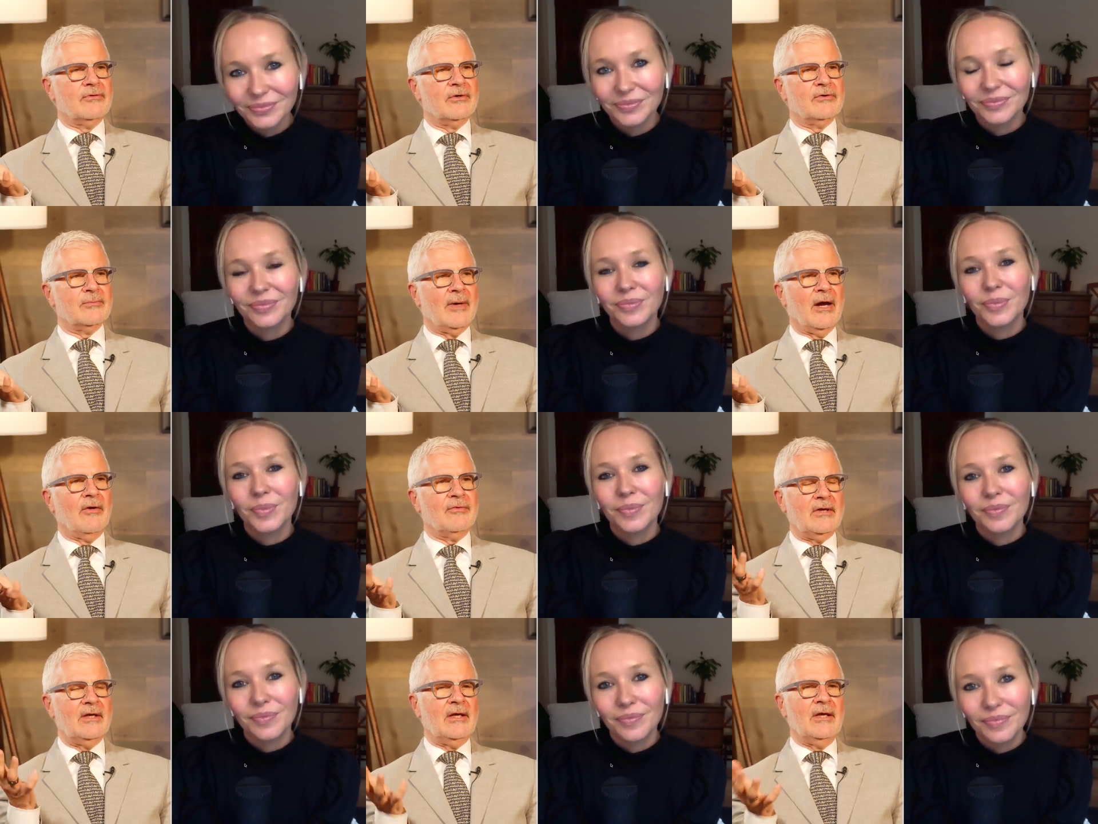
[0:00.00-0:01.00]
Speaker 1: in his mouth,
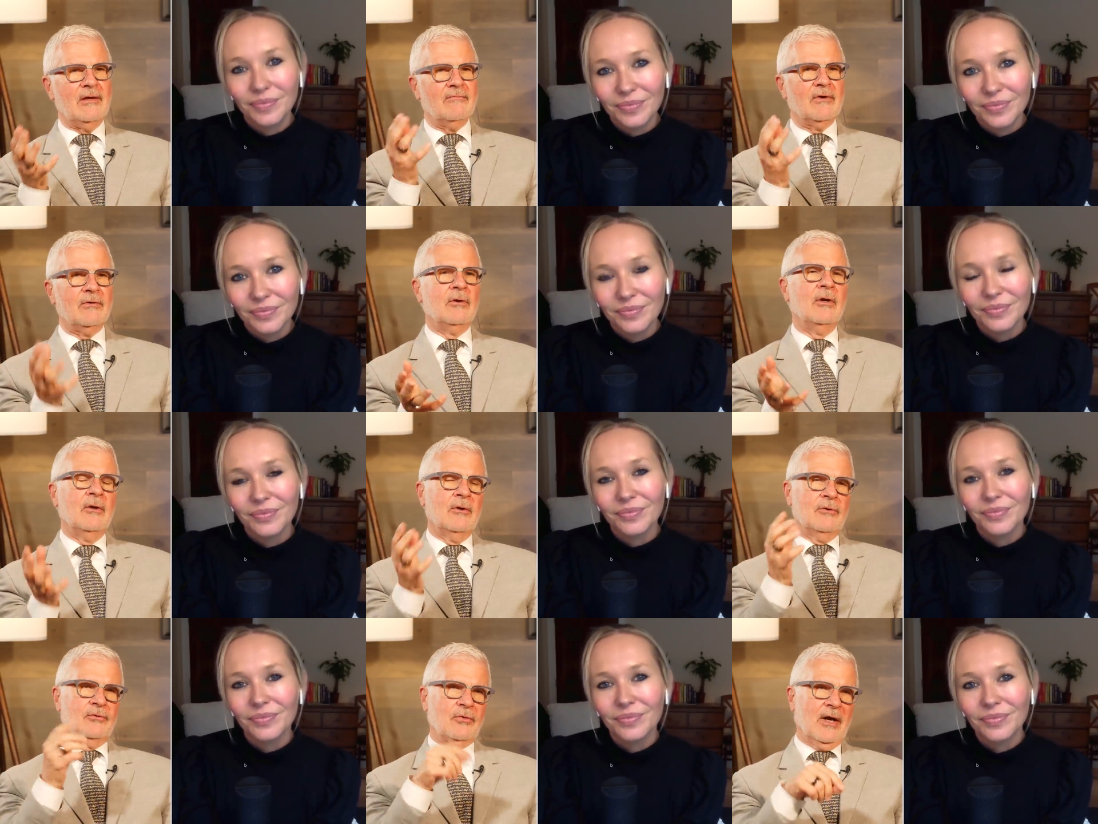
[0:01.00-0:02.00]
he even
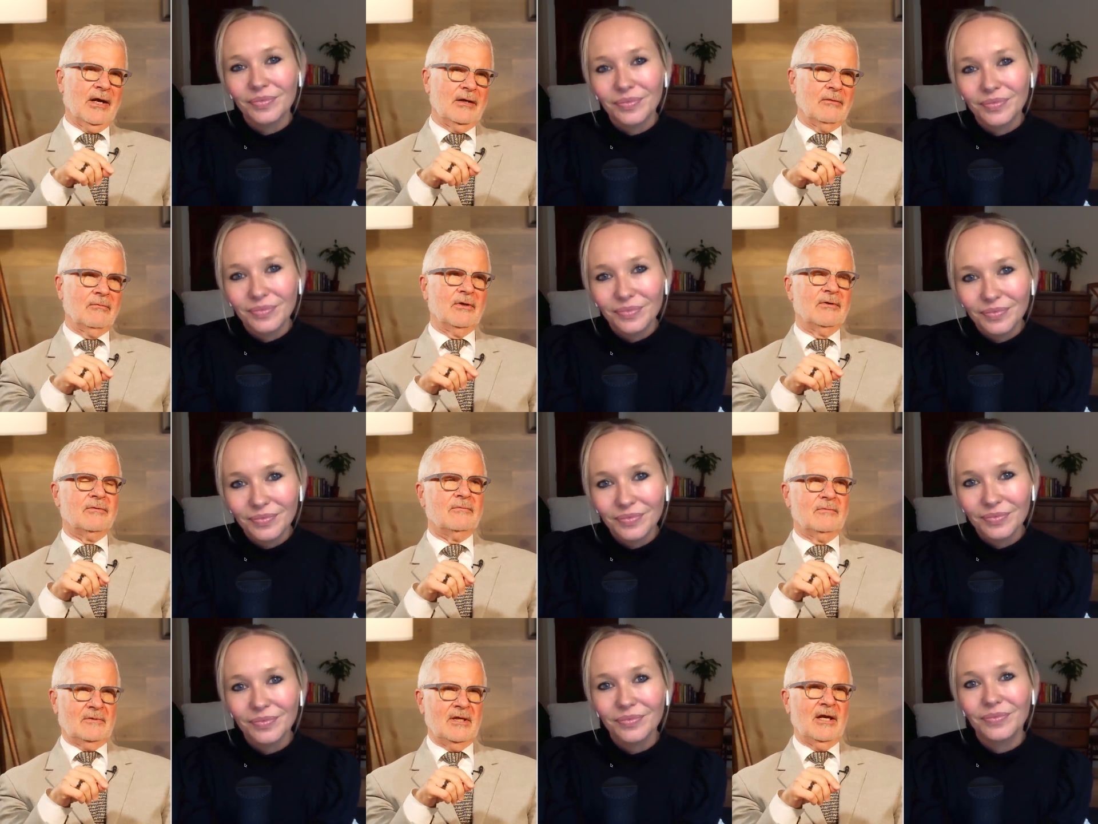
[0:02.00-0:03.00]
tried it with
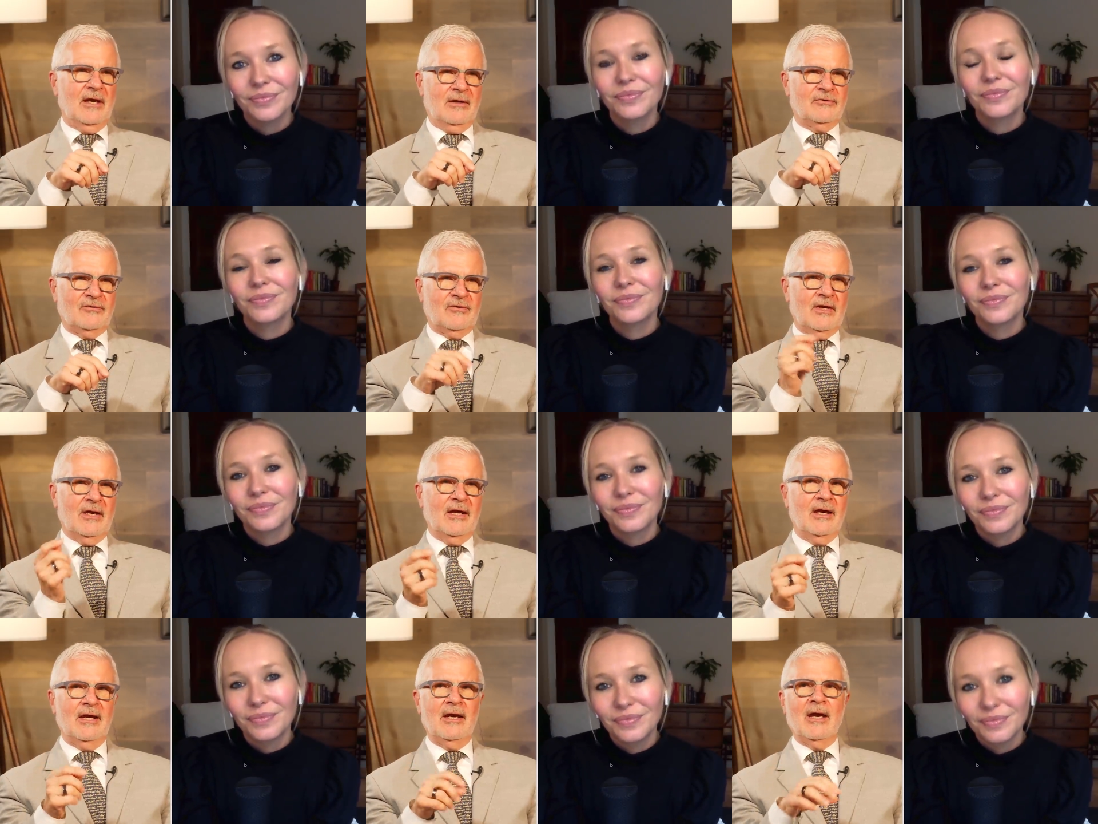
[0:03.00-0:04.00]

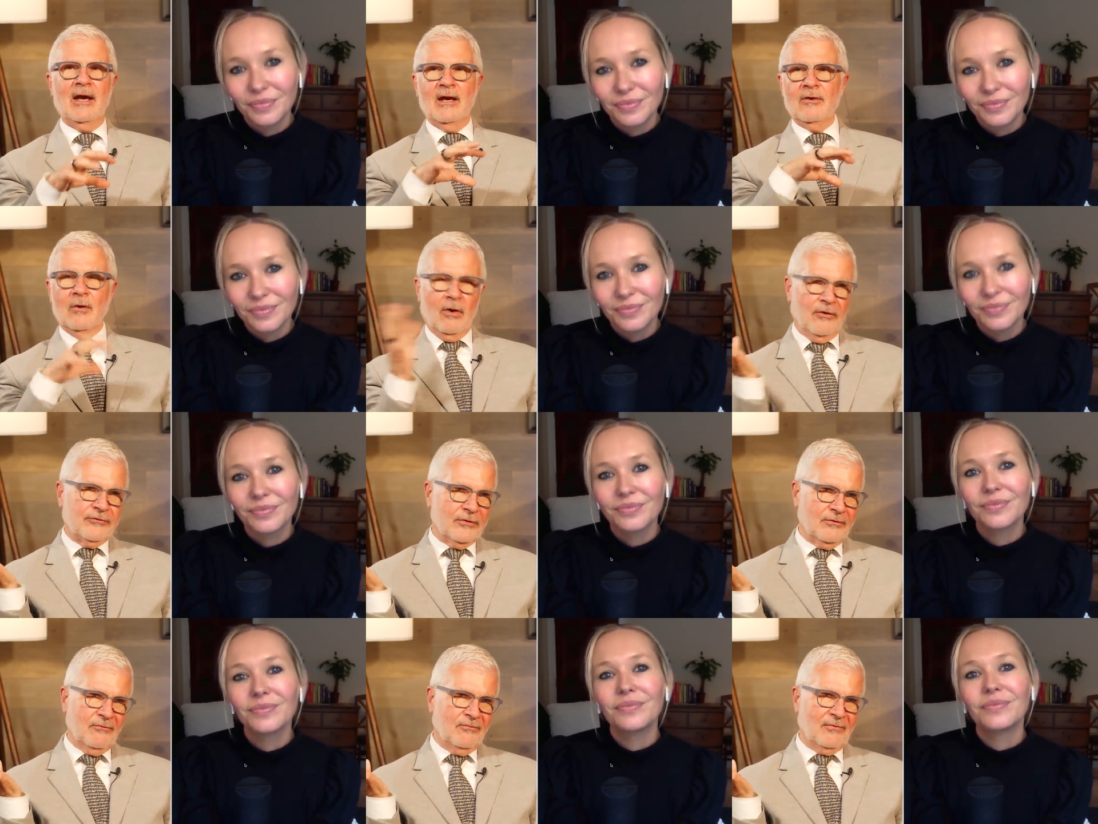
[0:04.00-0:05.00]
THC and
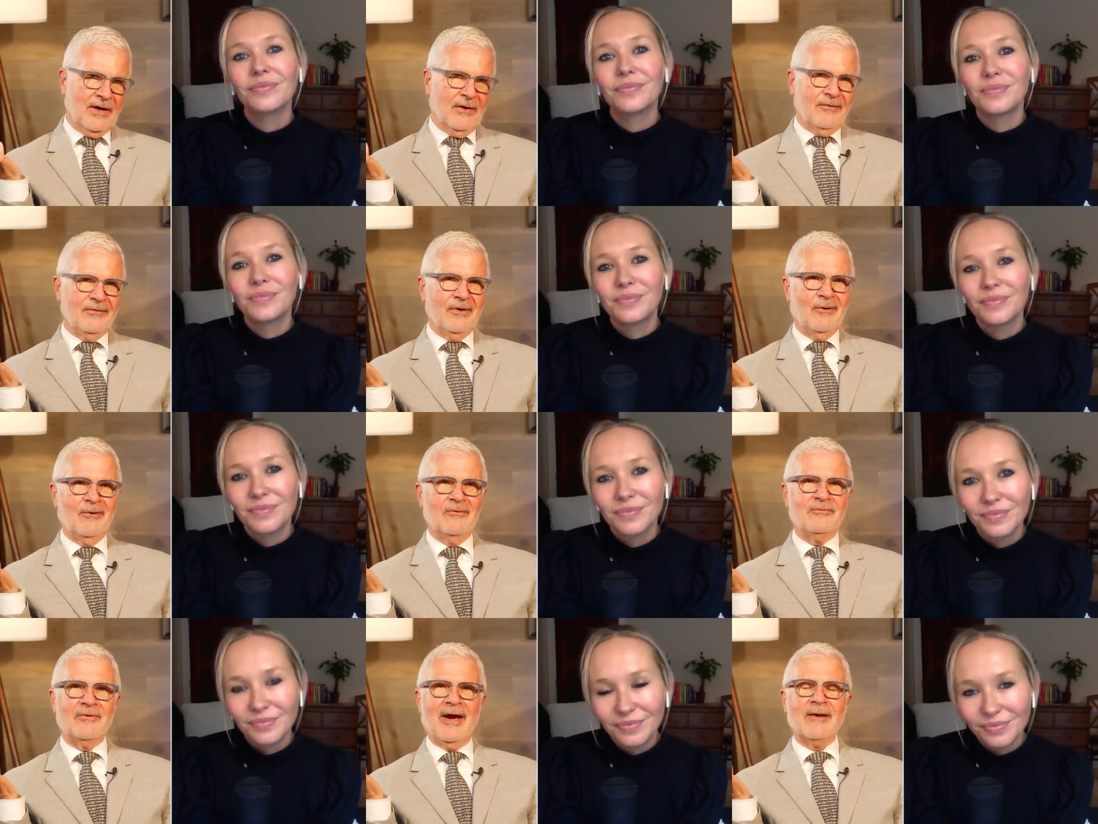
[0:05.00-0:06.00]
also found no
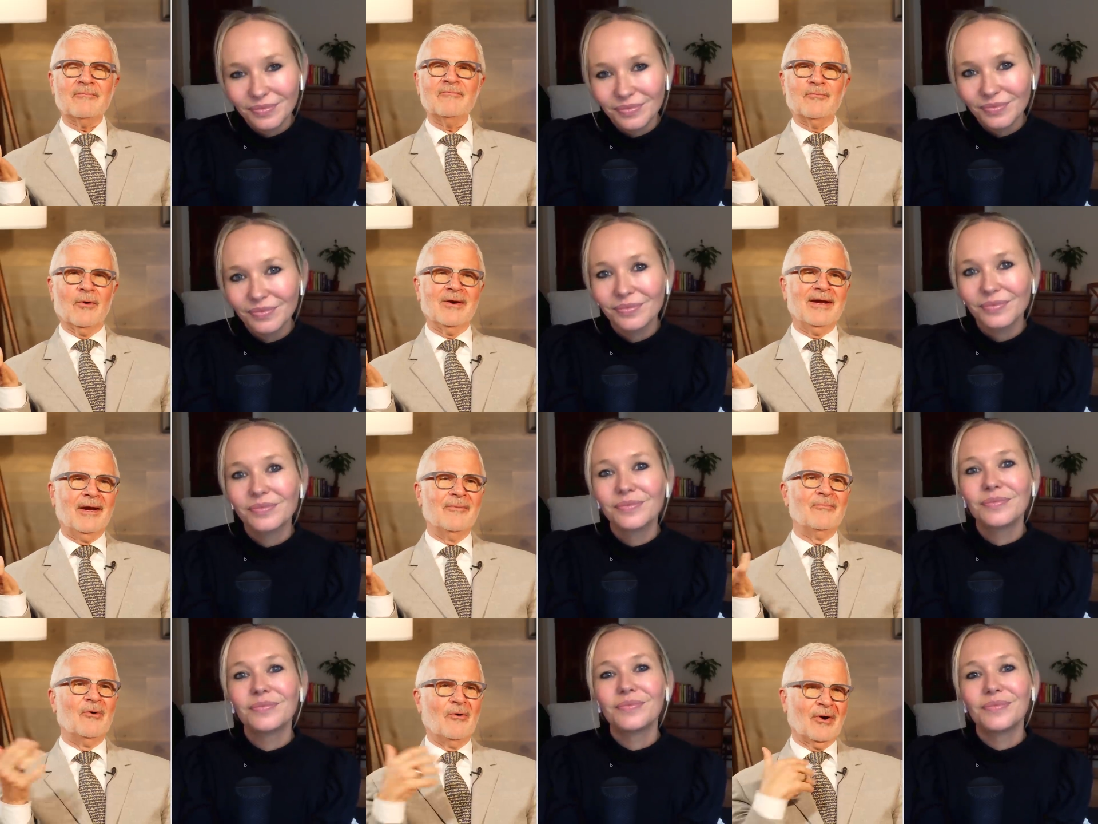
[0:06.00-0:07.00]
effect for
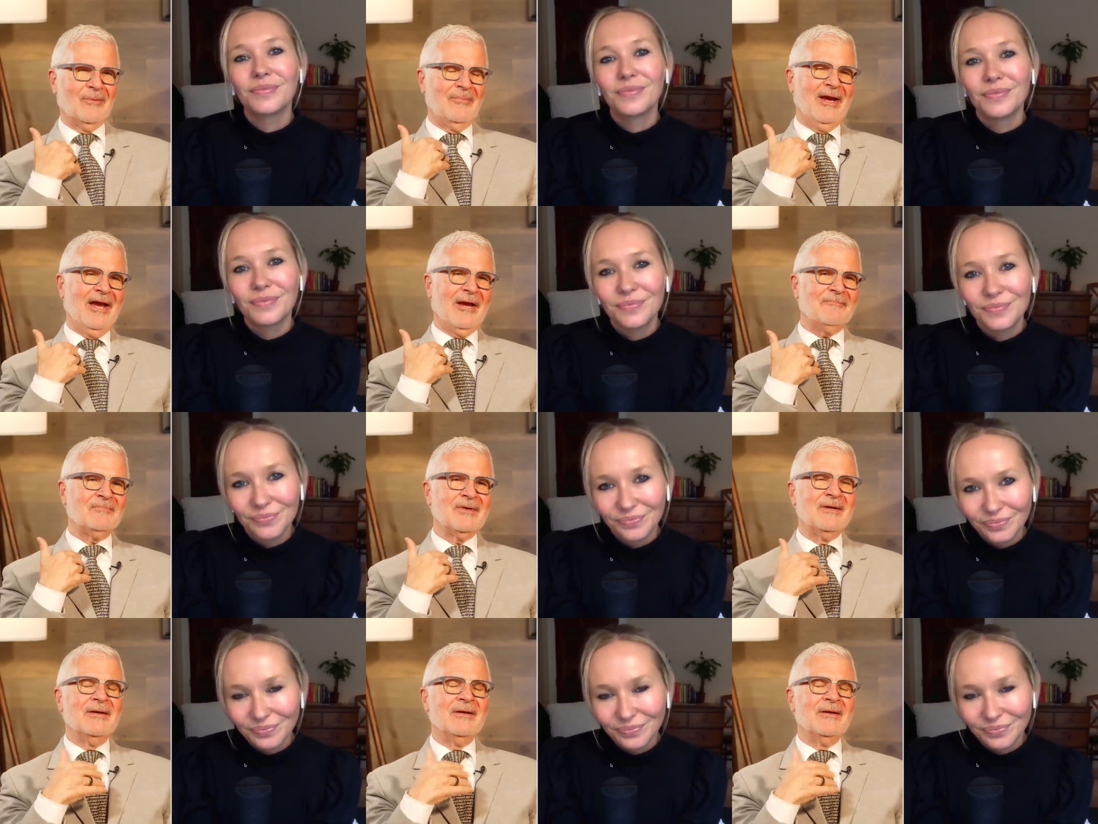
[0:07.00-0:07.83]
him or me.